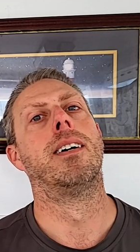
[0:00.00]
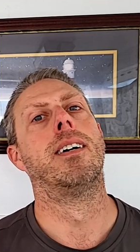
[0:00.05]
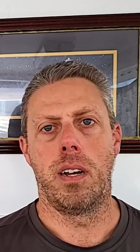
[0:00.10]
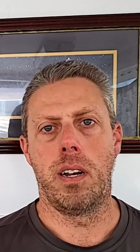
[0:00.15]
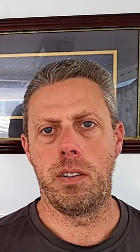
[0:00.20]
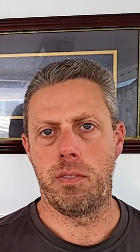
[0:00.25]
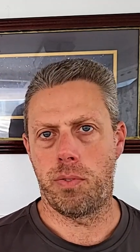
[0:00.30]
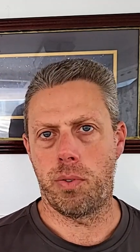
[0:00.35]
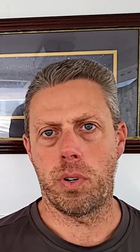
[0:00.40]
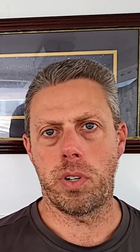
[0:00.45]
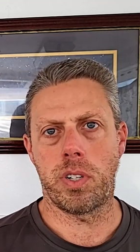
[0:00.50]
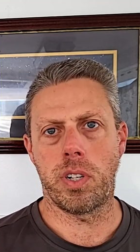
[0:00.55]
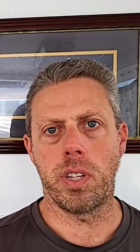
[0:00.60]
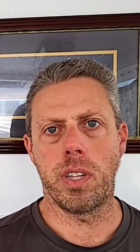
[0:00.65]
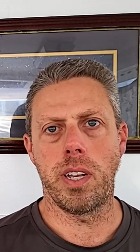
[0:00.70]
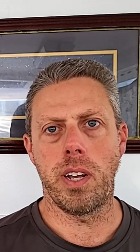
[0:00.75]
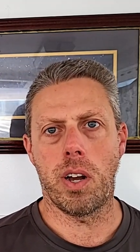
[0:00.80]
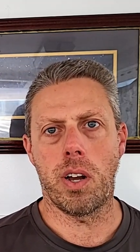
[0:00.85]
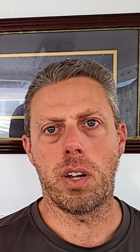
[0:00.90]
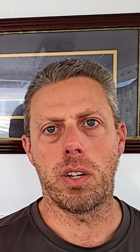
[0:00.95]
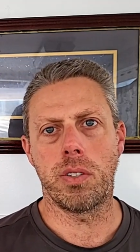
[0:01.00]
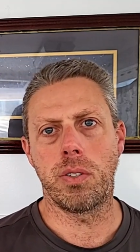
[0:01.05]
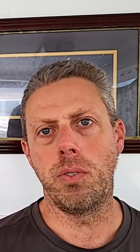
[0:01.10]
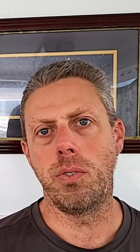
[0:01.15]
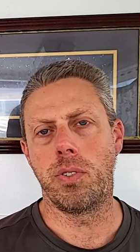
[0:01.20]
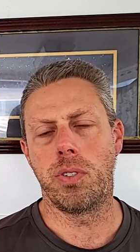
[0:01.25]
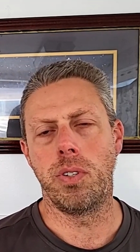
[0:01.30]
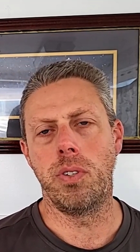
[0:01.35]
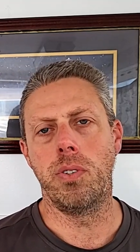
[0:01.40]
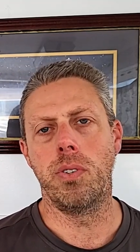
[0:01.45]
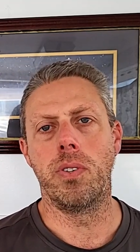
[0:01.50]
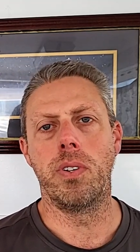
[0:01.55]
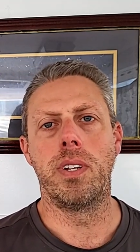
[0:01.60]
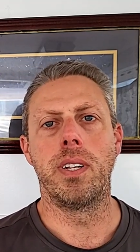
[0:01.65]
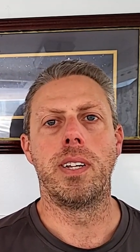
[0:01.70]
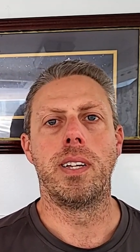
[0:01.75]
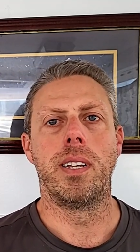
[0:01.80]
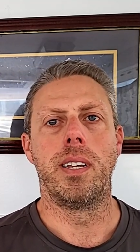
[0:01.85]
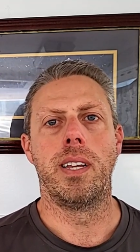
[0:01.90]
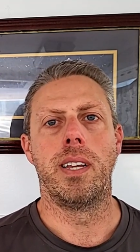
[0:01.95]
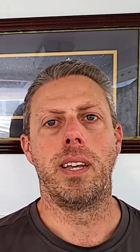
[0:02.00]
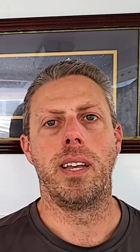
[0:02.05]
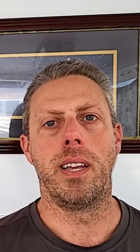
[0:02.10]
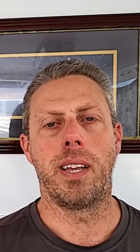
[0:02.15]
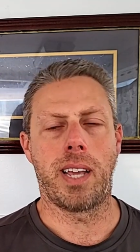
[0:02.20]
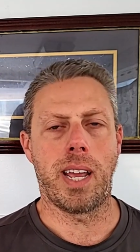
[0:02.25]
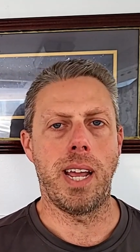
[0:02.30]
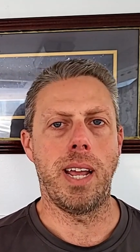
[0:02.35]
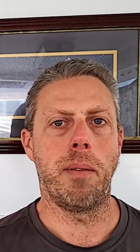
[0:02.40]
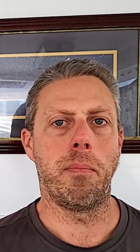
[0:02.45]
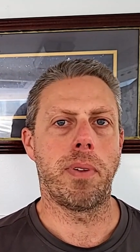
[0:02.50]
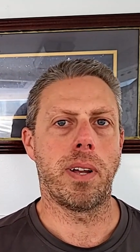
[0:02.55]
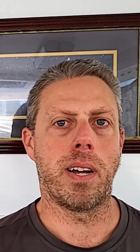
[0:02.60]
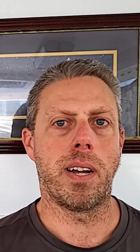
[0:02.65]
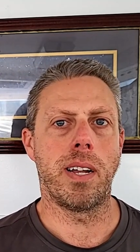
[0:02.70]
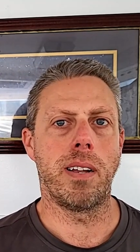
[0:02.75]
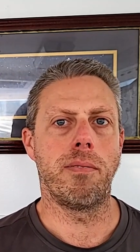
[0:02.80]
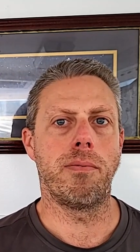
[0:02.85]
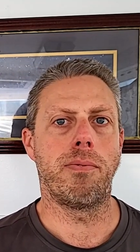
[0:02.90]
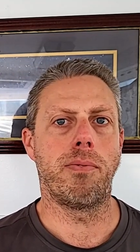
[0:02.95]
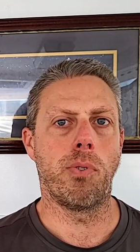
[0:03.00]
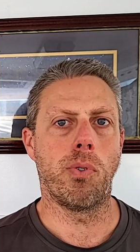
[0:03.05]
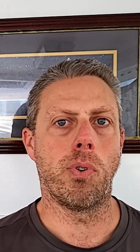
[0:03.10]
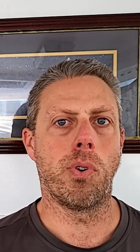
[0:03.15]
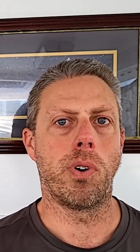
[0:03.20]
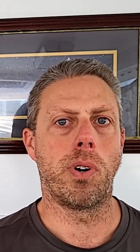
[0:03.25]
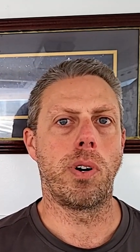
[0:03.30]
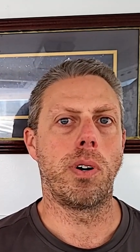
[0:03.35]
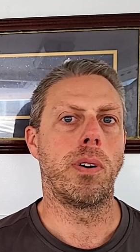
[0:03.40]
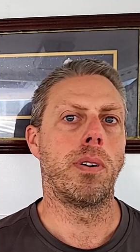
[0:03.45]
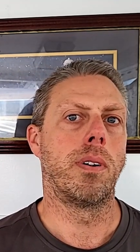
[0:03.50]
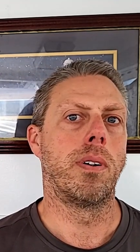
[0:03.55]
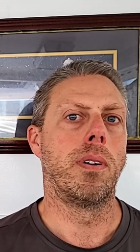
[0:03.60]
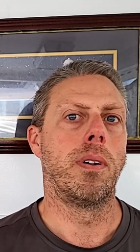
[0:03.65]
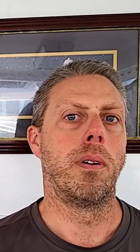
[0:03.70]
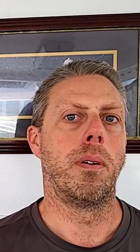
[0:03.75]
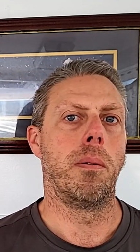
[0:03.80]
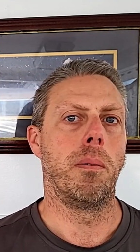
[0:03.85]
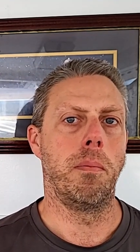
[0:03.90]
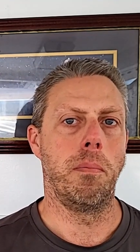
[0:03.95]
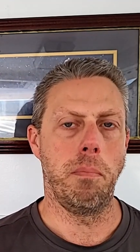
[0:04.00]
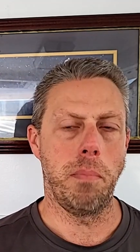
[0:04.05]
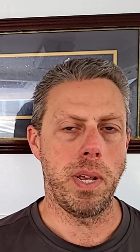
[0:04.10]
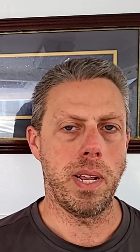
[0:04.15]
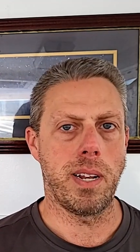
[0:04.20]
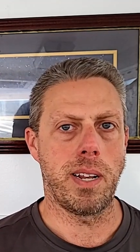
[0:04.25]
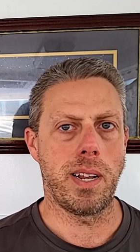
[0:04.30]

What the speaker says: Unfortunately, all too soon, it came time for me